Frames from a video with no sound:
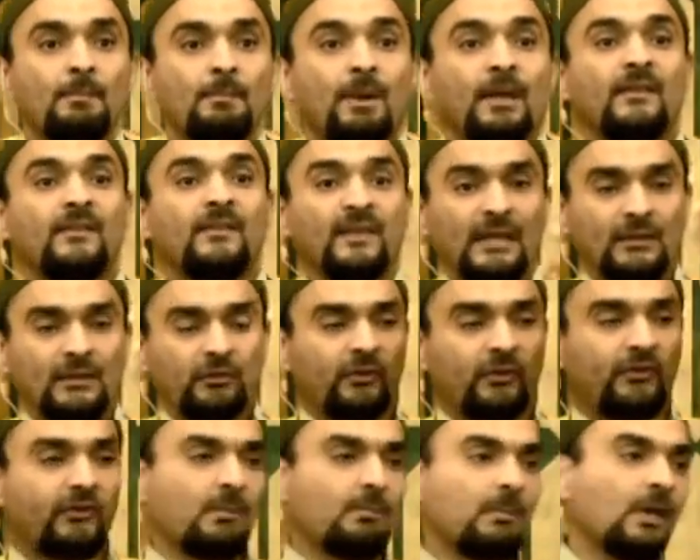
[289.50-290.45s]
But it's
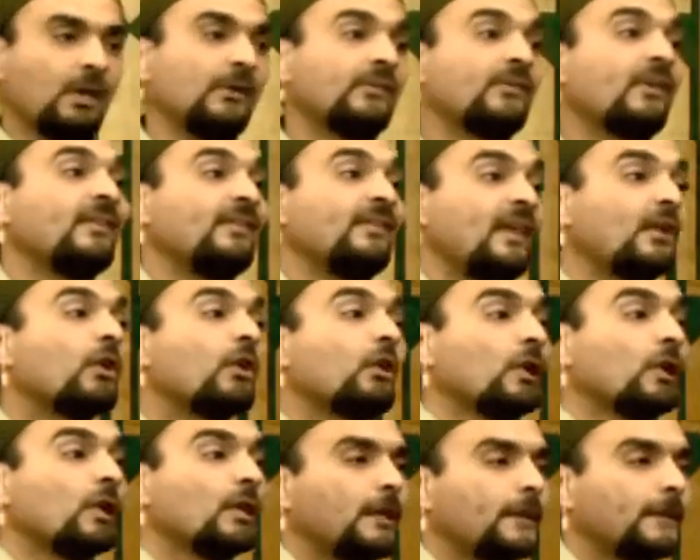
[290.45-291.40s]
interesting because I said
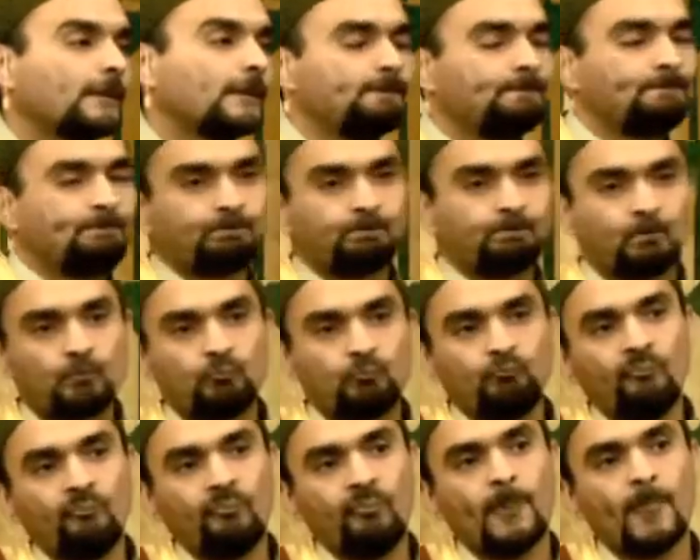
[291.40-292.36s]
earlier
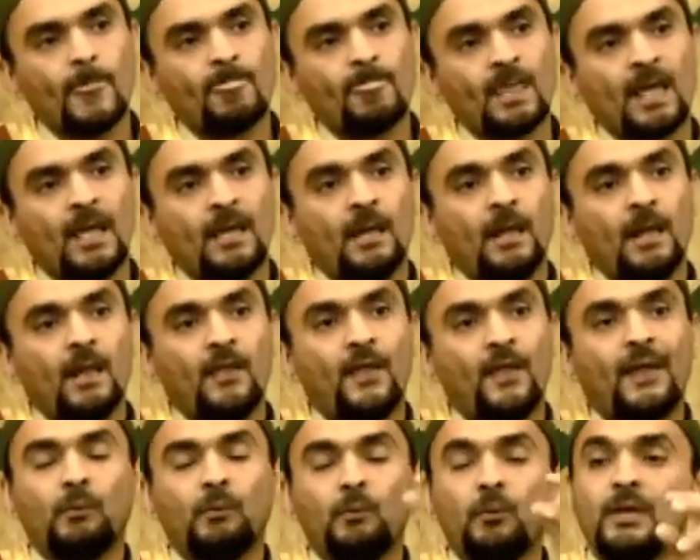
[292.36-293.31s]

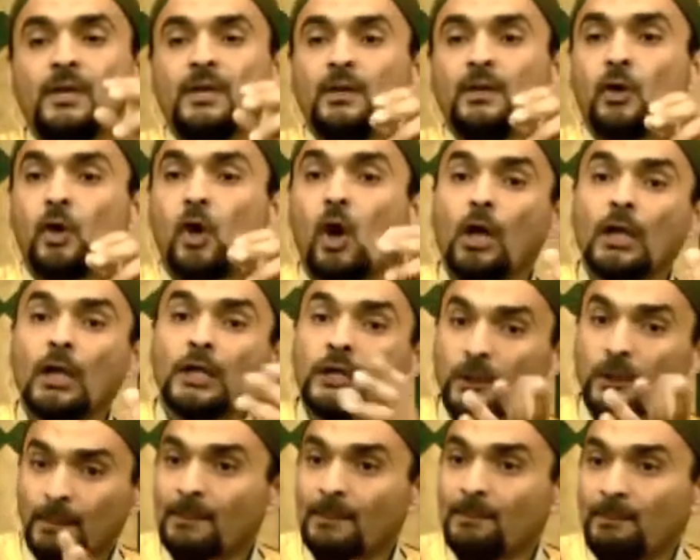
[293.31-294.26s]
that we call
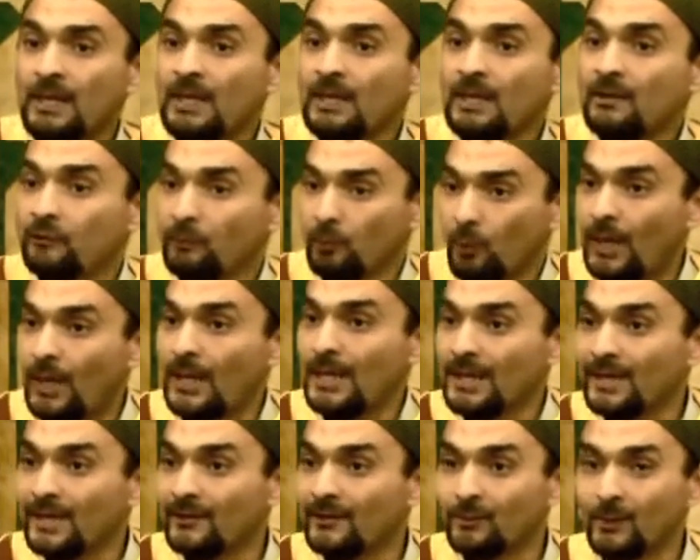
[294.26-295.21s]
human beings
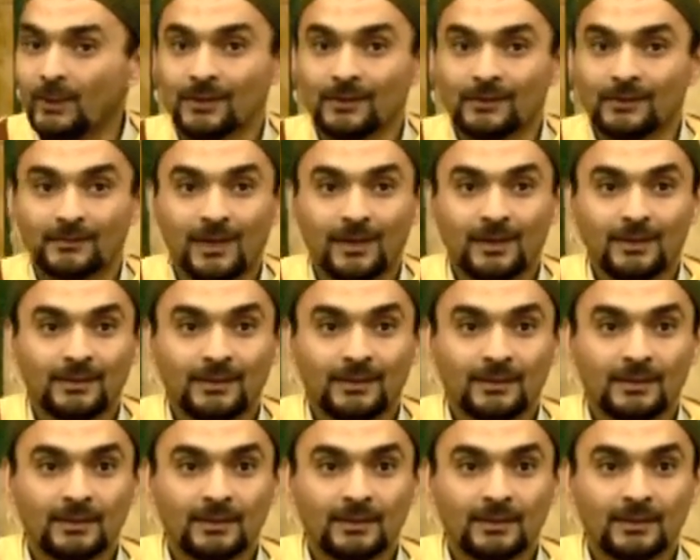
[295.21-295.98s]
wali as well, right?